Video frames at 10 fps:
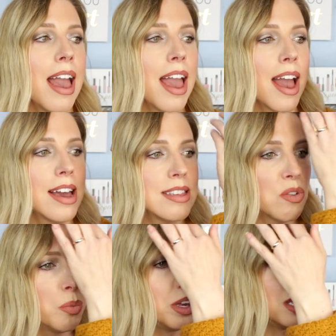
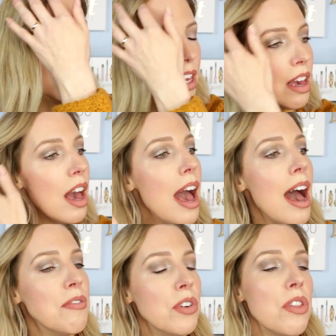And we,
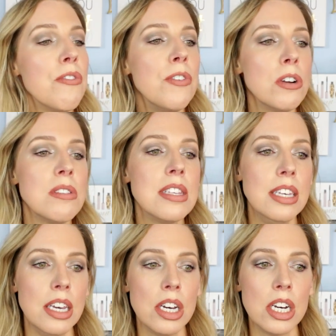after the first
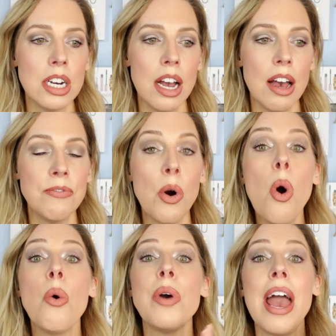year,
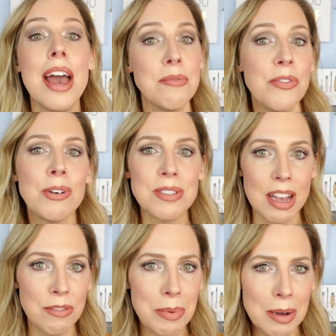oh, and for
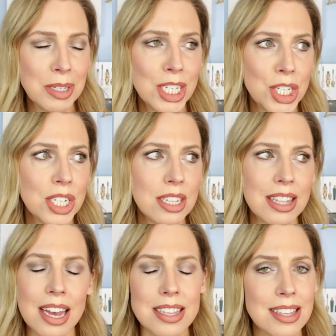self-published,
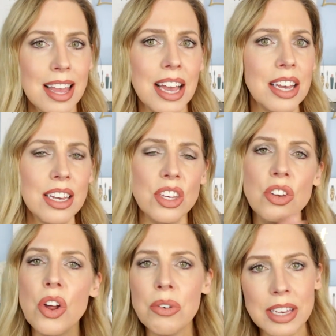that's like,
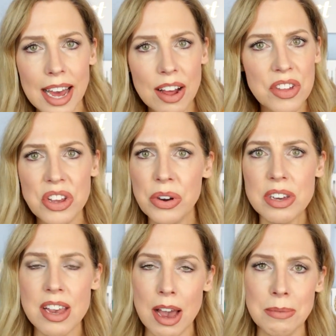you don't get on the New
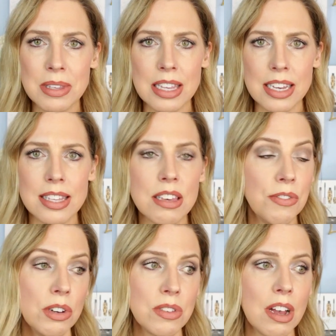York Times list
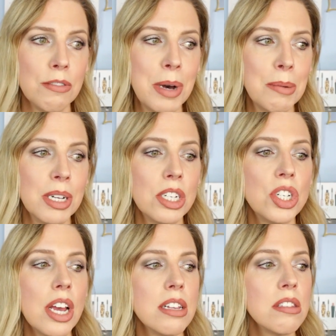if you're
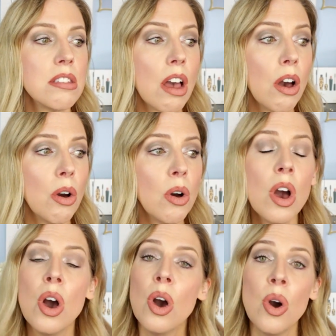self-published. And so
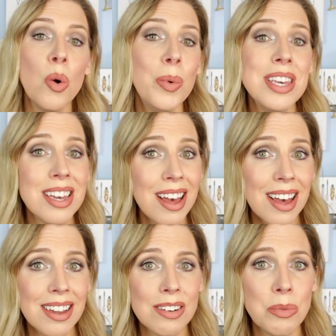we did.